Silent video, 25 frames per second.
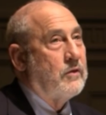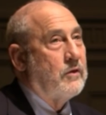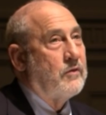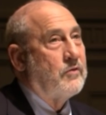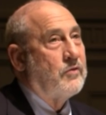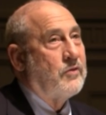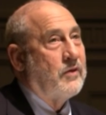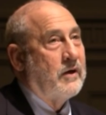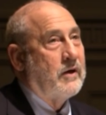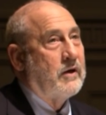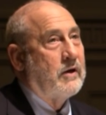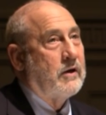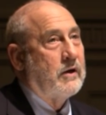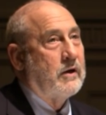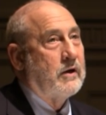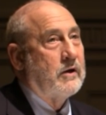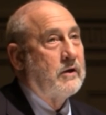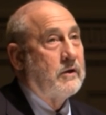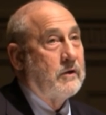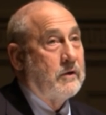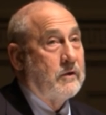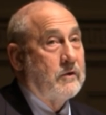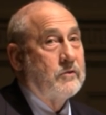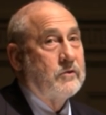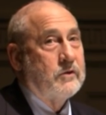the,
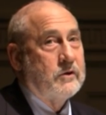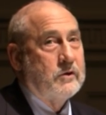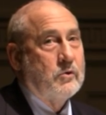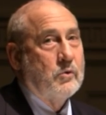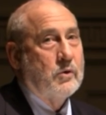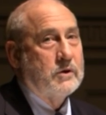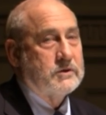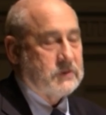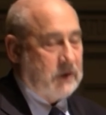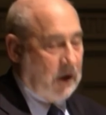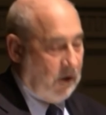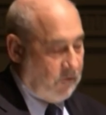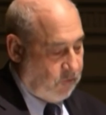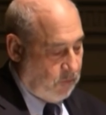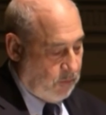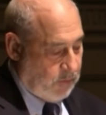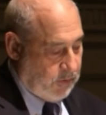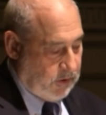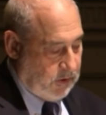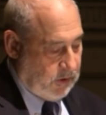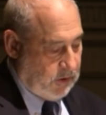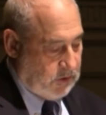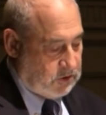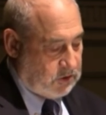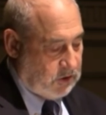the US
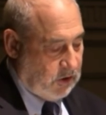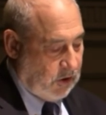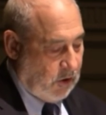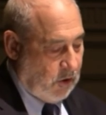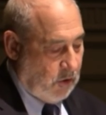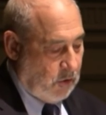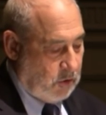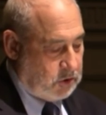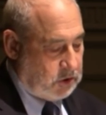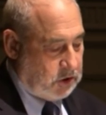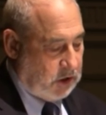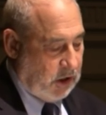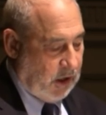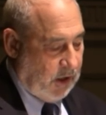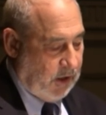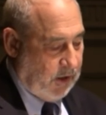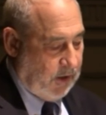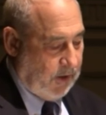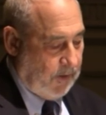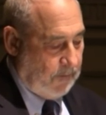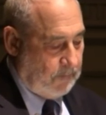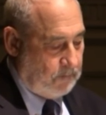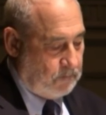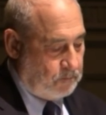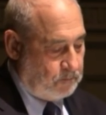government is
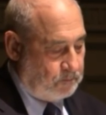negotiating.